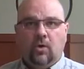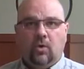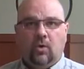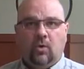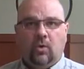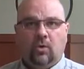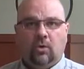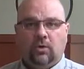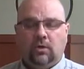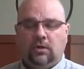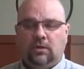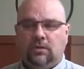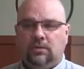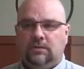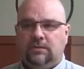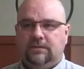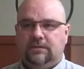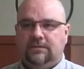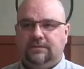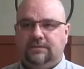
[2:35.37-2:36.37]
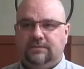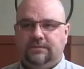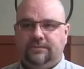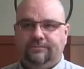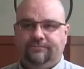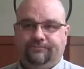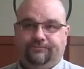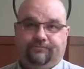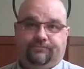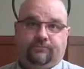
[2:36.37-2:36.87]
or
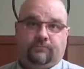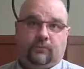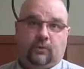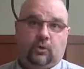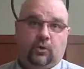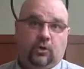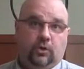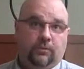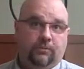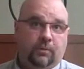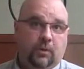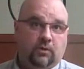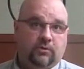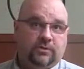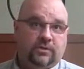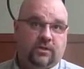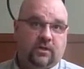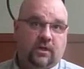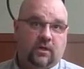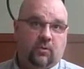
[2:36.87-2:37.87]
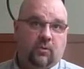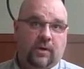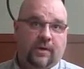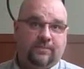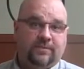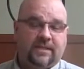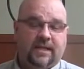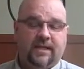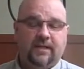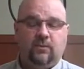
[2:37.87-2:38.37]
could post it on a
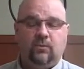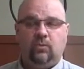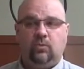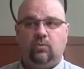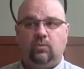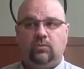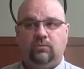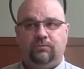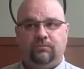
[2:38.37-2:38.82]
website